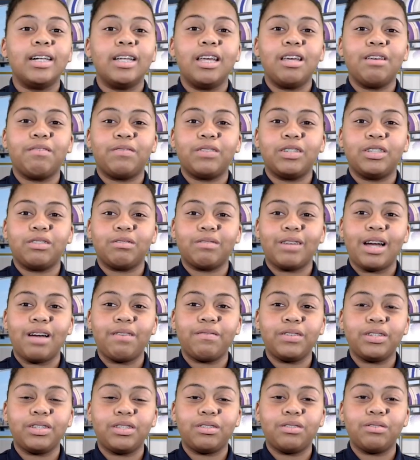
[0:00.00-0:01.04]
If a giraffe
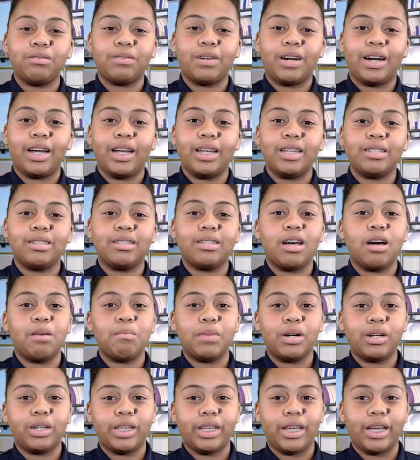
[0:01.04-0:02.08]
has 2 eyes, a
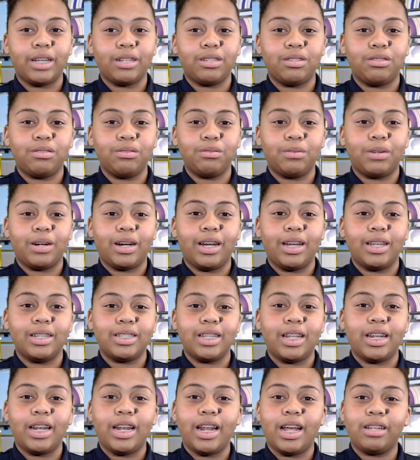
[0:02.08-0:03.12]
monkey has 2 eyes,
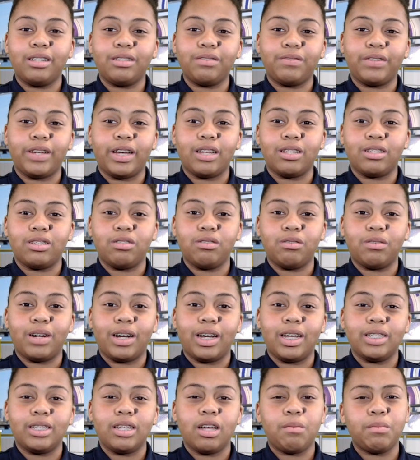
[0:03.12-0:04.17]
and an elephant has 2
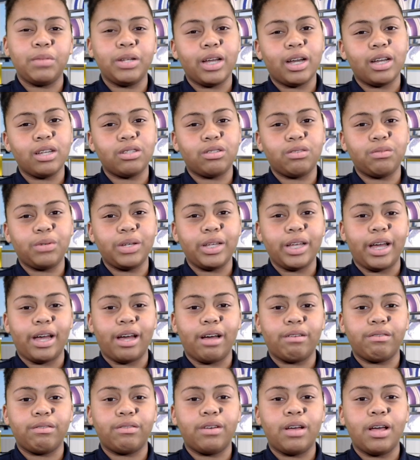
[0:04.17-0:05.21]
eyes, how many eyes do we
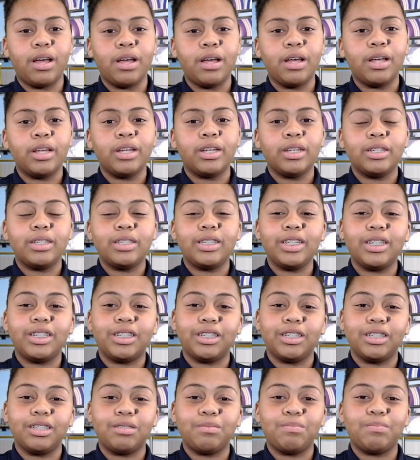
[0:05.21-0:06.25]
have?
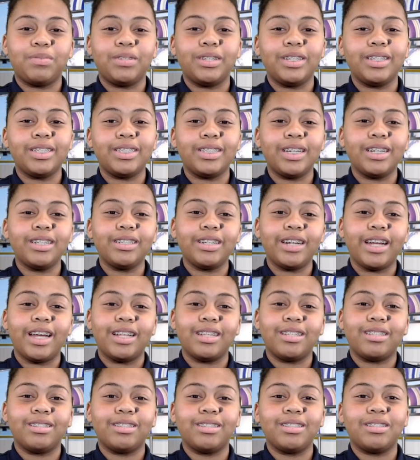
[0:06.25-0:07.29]
Teachers, please send your
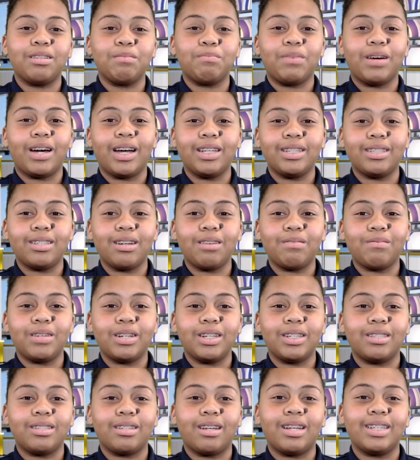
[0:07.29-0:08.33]
answers to
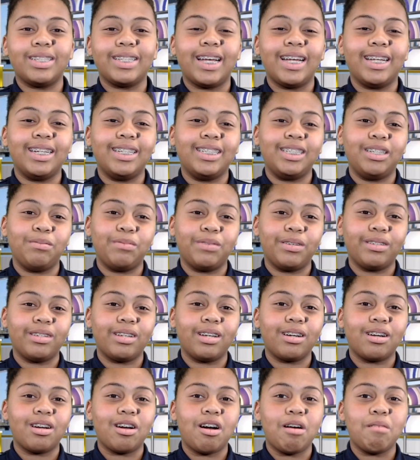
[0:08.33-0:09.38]

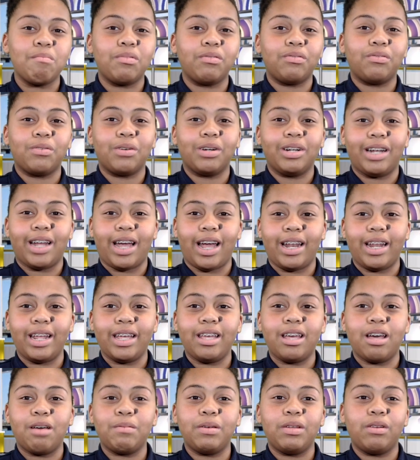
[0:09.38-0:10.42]
pines.renaissance@gmail.com before 9
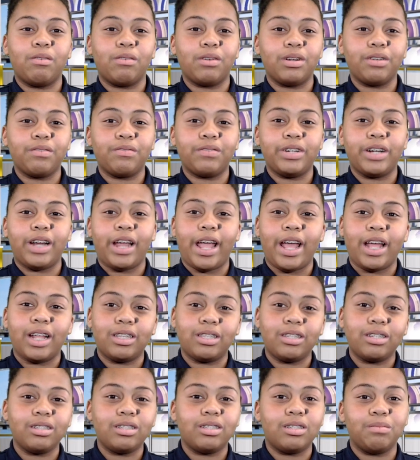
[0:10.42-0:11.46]
a.m. in order for your
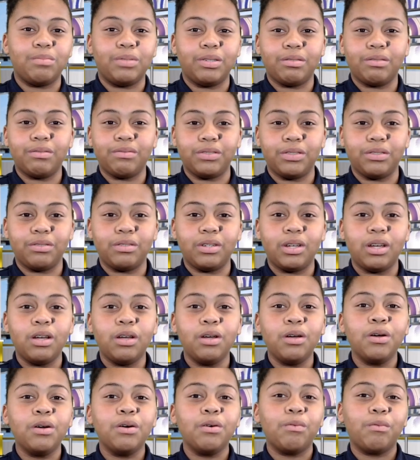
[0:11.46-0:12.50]
answers to be reviewed.
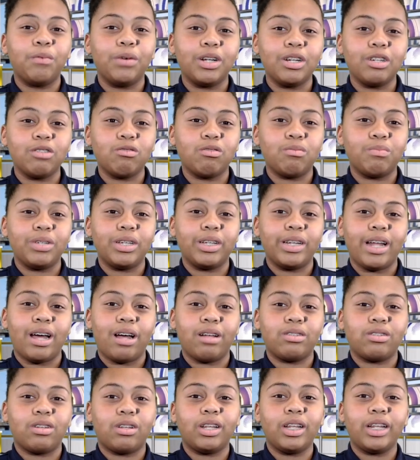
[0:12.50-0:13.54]
Winners will be
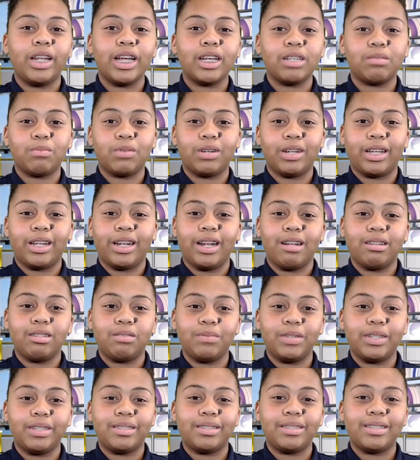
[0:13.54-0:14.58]
announced on the next morning
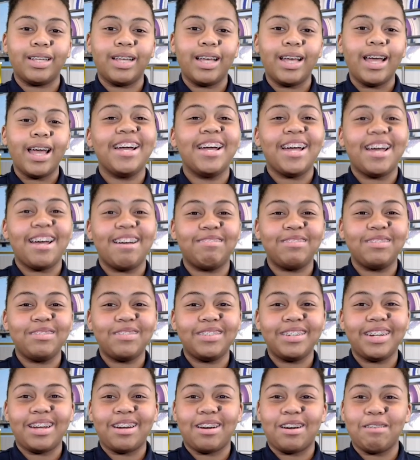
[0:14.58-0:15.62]
announcements.
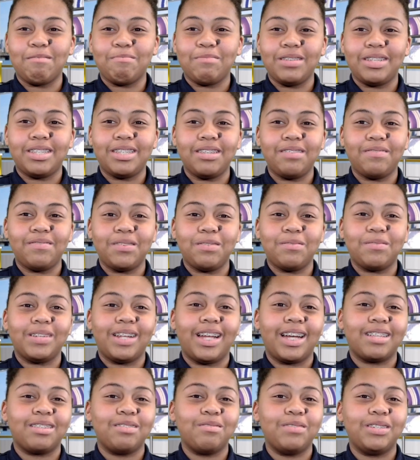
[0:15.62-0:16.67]
Everyone at RPTV would
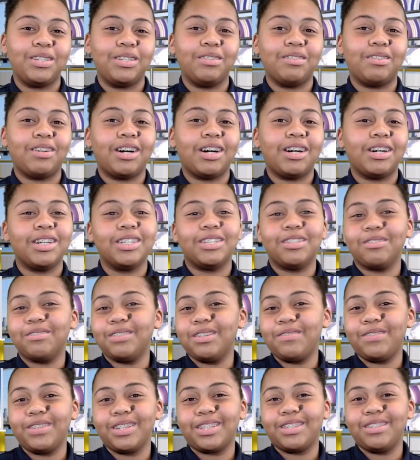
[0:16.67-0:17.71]
like to wish you all a
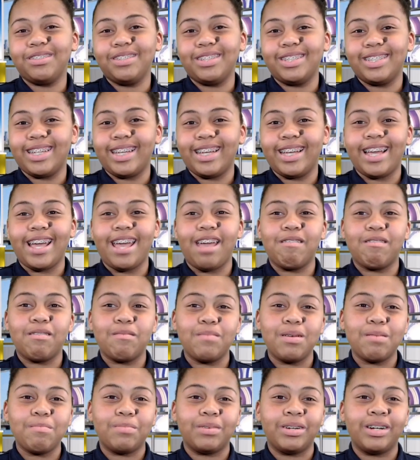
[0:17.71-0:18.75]
terrific Tuesday. And
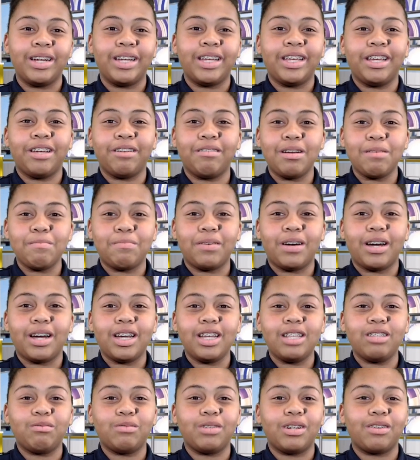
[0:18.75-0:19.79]
remember, here at
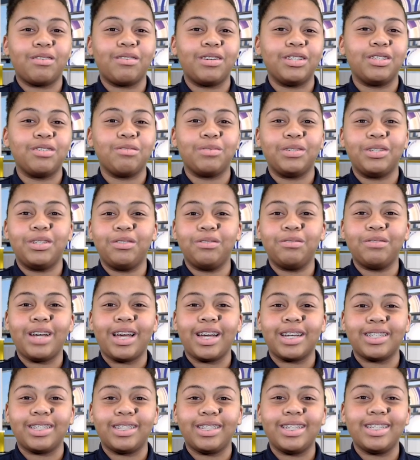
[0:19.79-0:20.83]
Pines, we are going to renew
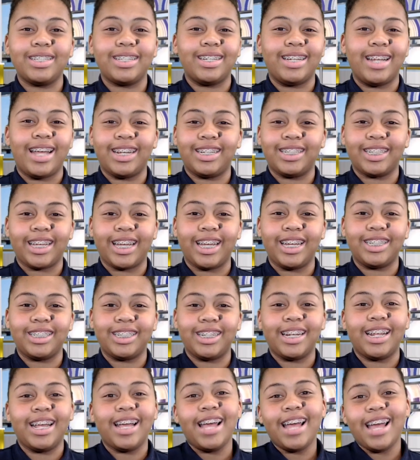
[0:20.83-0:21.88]
excellence in
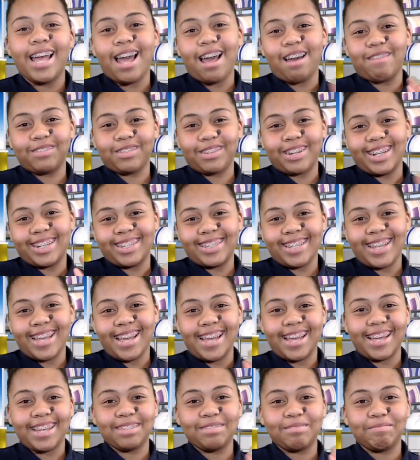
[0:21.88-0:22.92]
education. Have a great
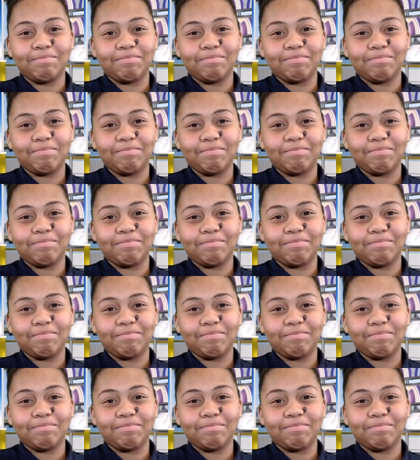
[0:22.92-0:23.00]
day.